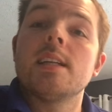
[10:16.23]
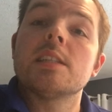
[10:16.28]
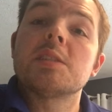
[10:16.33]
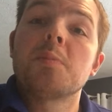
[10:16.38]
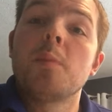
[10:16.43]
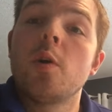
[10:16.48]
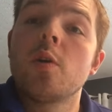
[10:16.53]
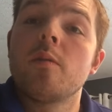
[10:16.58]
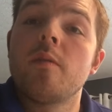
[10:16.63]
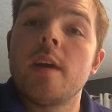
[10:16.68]
that's
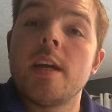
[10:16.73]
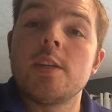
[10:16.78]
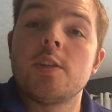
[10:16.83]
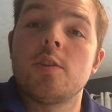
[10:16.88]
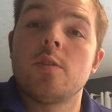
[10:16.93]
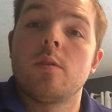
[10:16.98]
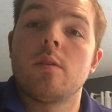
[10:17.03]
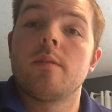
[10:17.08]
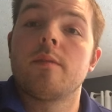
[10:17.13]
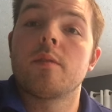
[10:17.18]

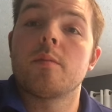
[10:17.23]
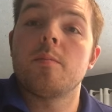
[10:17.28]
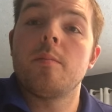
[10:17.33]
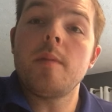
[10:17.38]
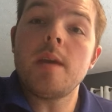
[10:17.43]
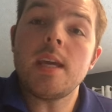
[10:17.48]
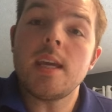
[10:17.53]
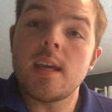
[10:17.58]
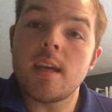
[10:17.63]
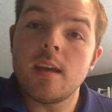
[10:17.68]
motivational for
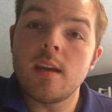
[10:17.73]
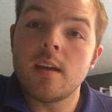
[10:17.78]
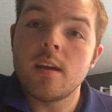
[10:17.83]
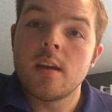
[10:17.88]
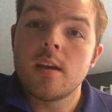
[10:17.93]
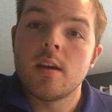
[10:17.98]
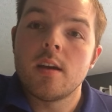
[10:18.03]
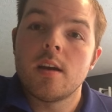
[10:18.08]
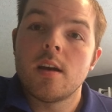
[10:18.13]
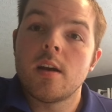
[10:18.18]
me,
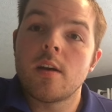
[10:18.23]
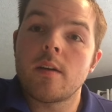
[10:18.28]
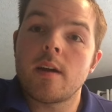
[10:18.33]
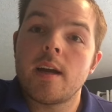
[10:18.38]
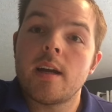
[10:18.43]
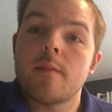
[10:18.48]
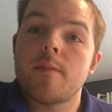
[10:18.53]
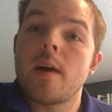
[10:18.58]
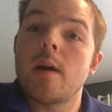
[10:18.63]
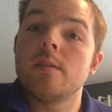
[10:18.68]
all
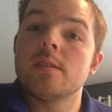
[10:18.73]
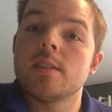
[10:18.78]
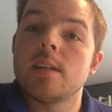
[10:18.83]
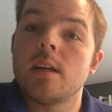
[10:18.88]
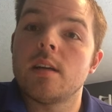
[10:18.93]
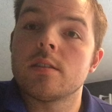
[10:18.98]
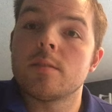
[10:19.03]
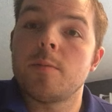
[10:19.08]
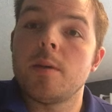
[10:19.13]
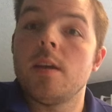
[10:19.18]
right, if I was an
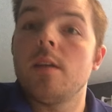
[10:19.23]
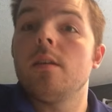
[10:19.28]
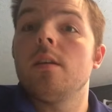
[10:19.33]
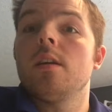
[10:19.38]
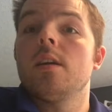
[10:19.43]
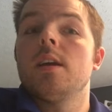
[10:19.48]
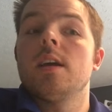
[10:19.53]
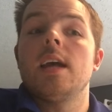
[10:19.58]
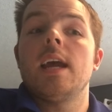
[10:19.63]
LSP,